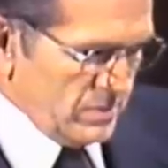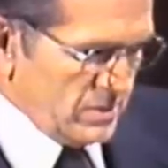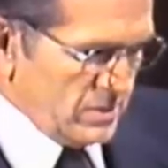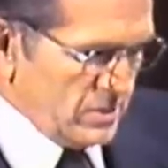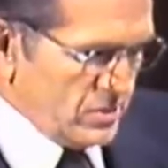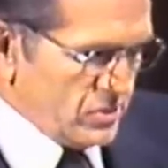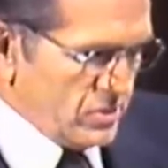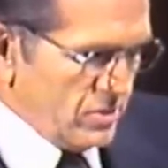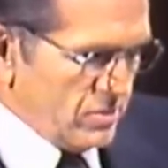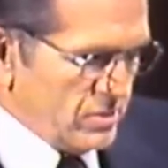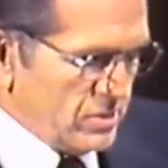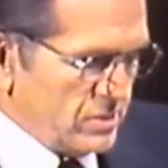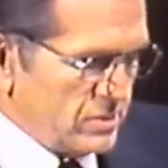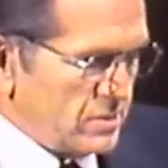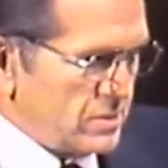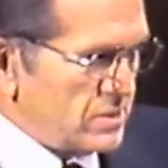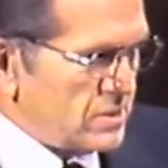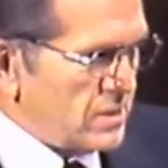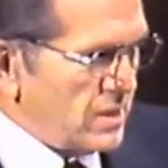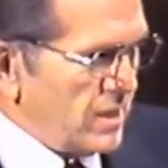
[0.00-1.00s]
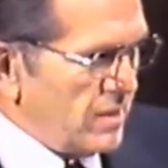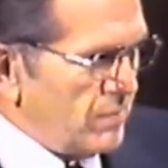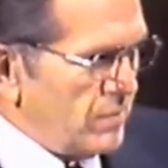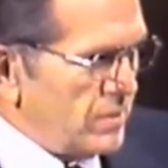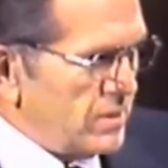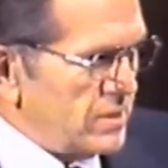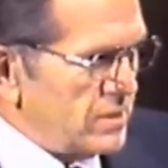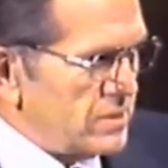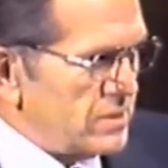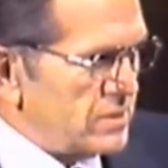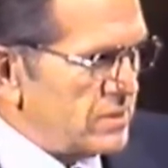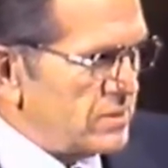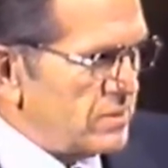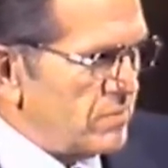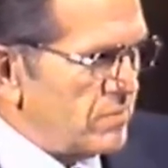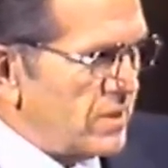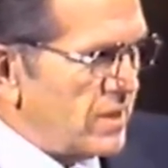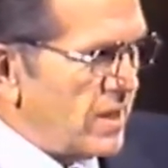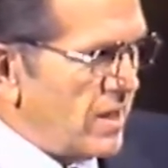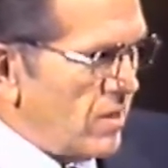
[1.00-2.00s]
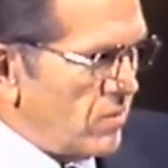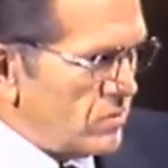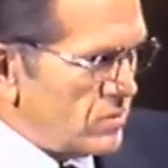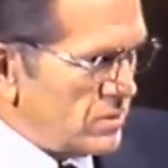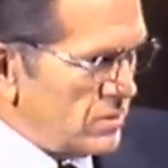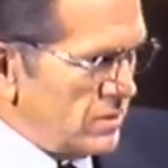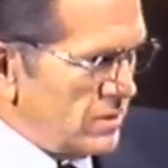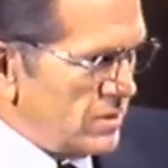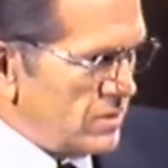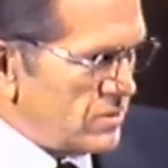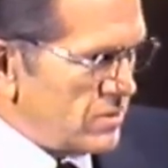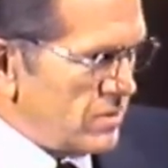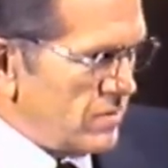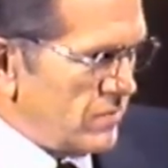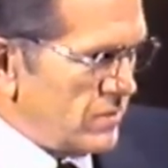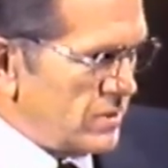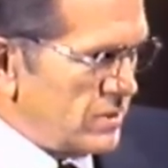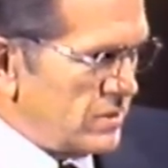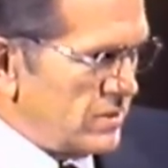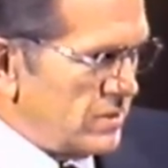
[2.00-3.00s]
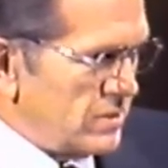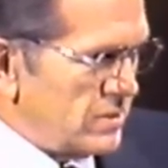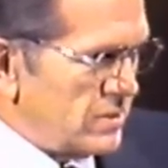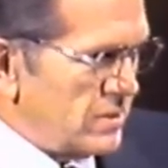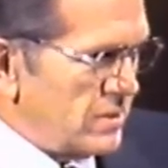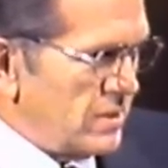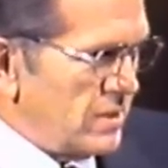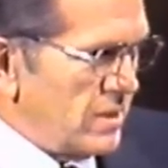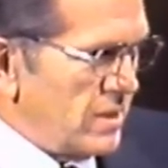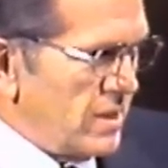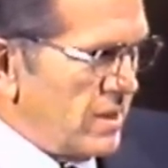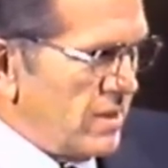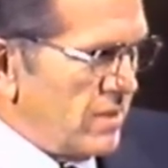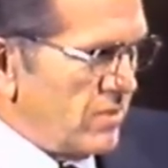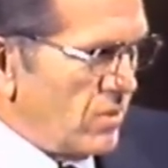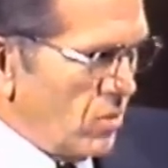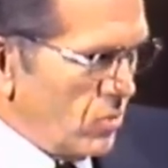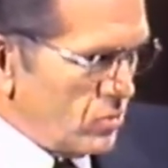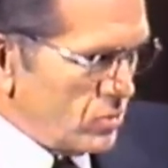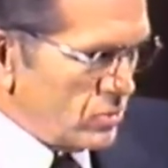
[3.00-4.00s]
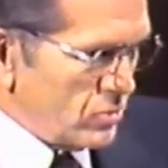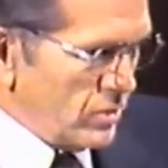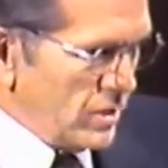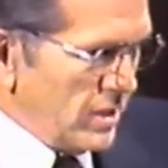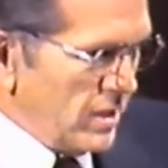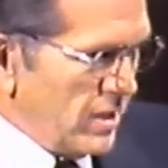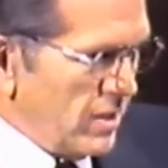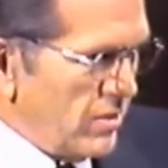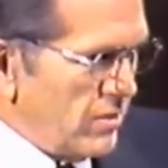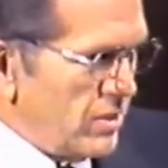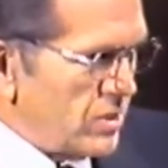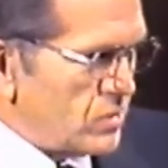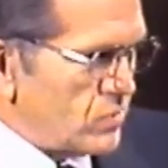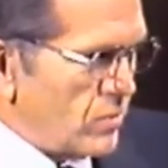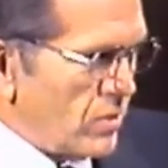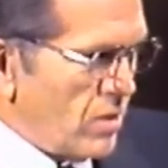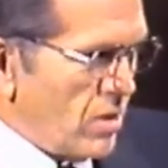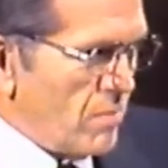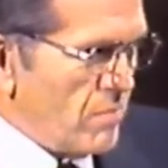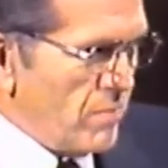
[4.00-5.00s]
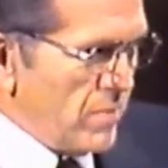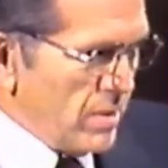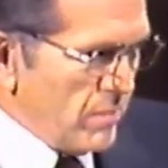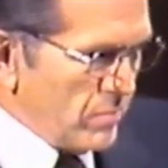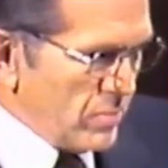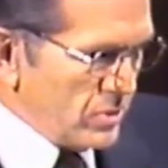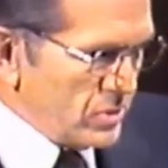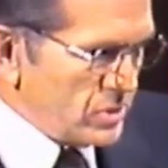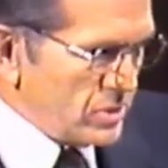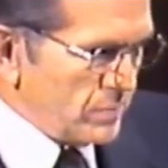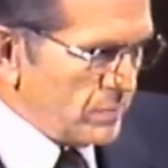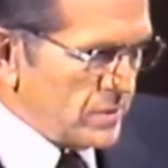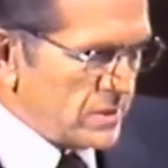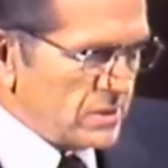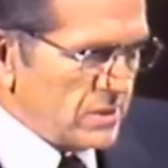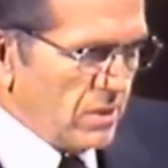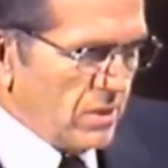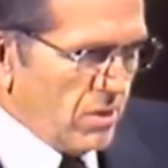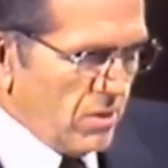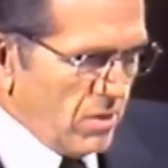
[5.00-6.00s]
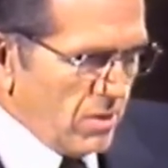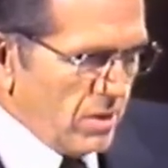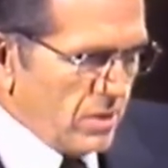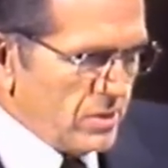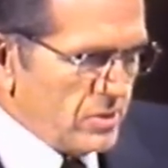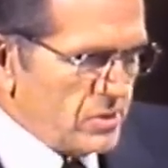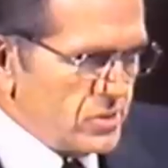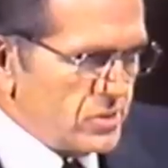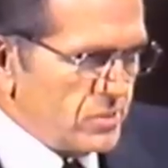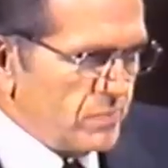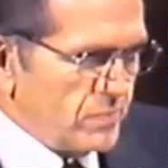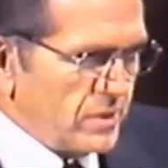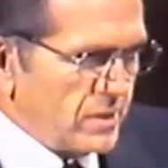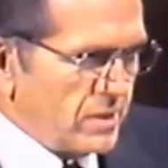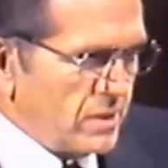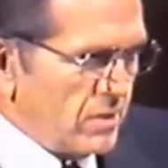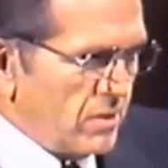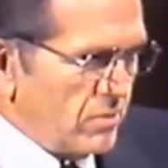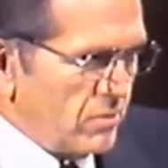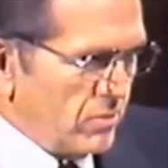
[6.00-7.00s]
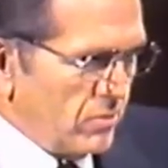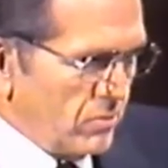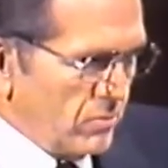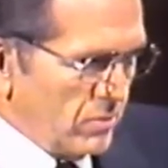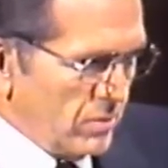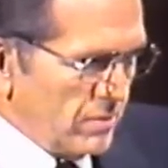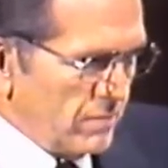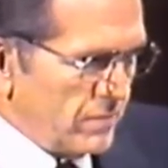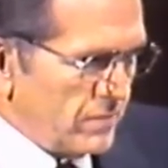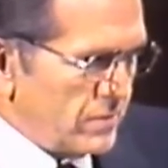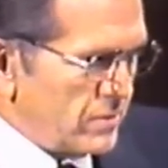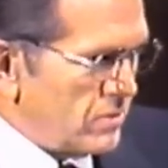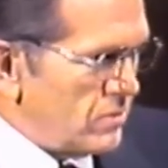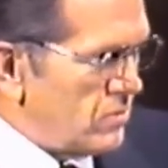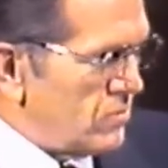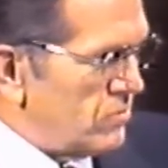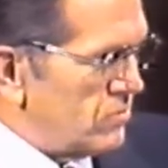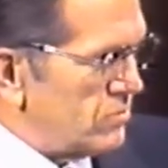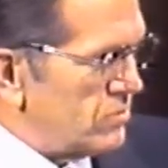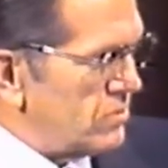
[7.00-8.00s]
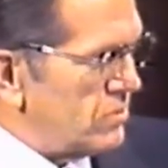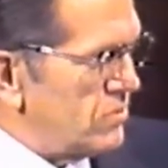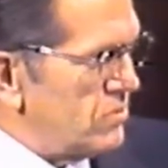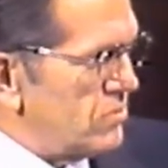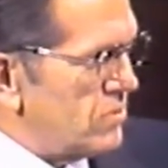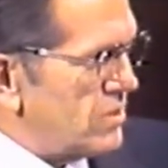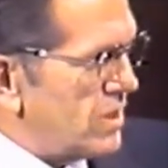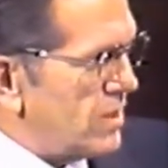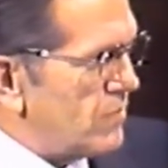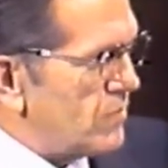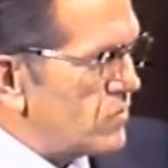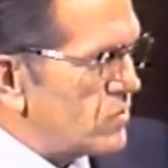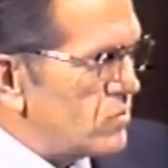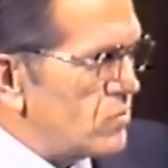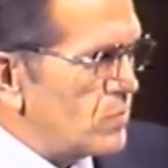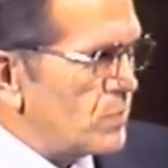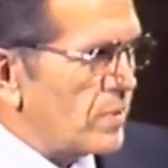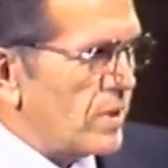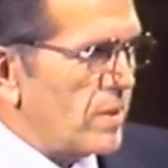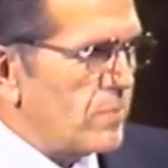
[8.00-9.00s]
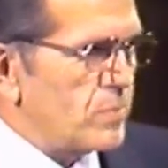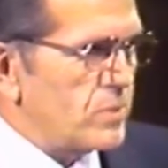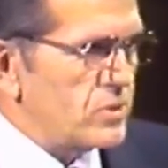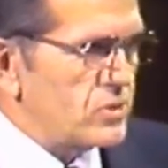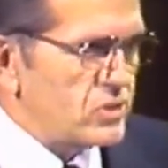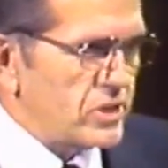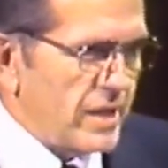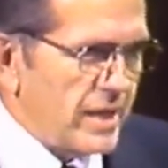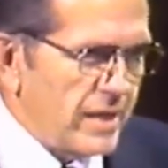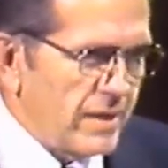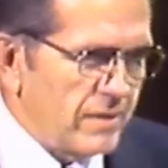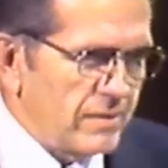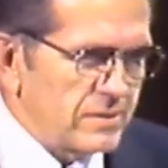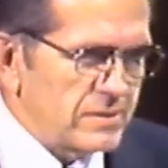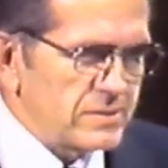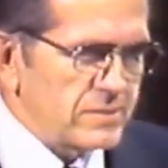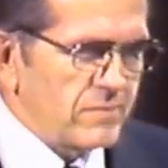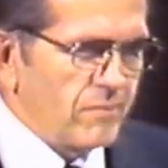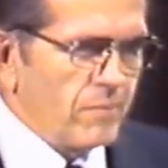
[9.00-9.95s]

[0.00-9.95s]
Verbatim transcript: the church has established some counseling services those are in areas where our membership is large, but they are only for those who come through proper channels.